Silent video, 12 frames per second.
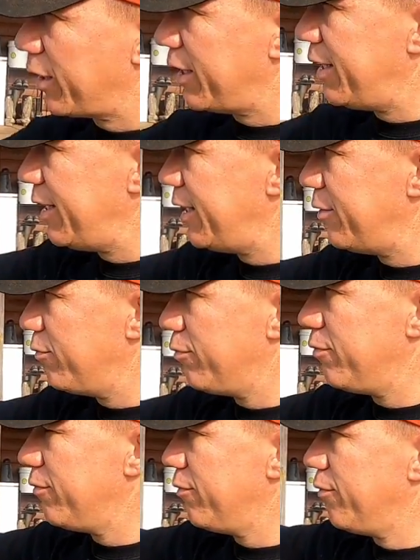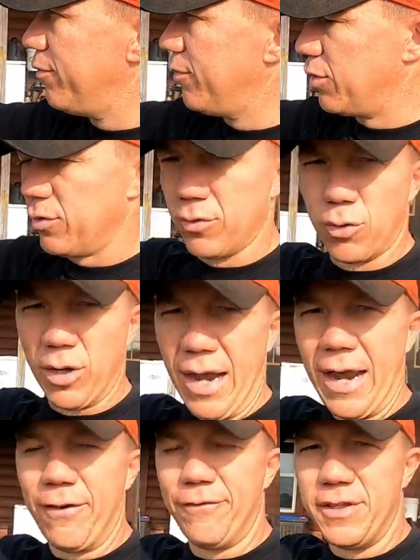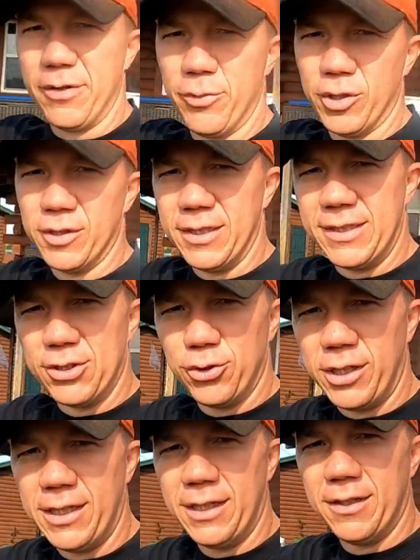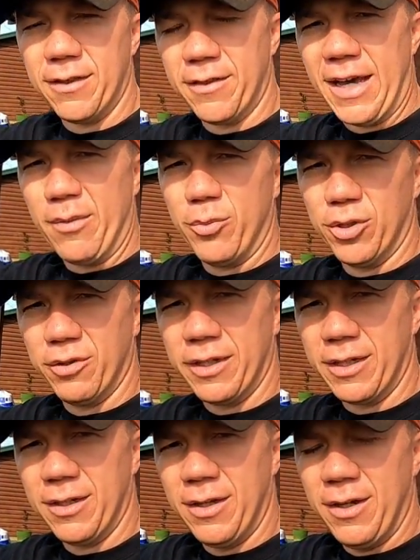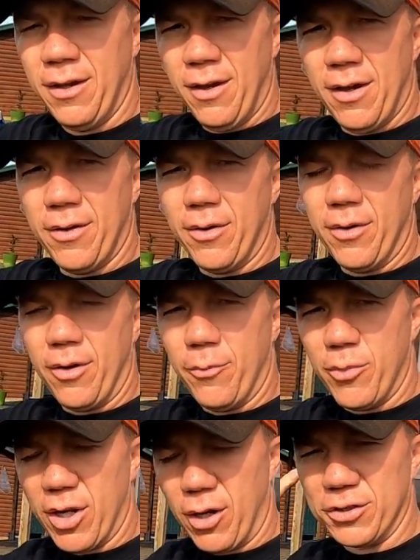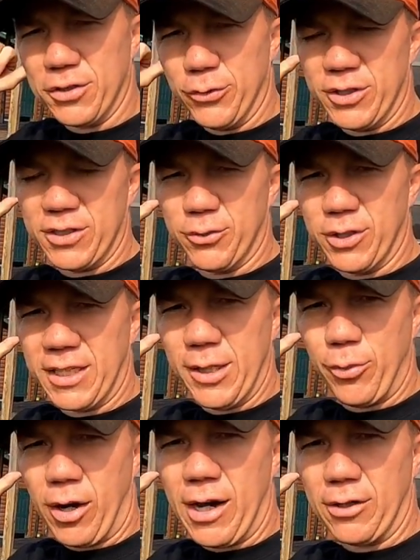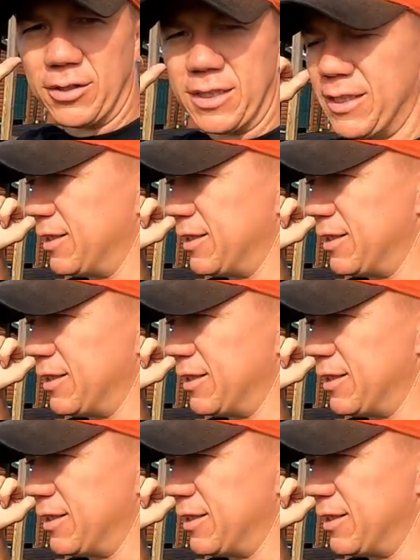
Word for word: want to heat, or have the ability to heat that building, but also we still want to keep our house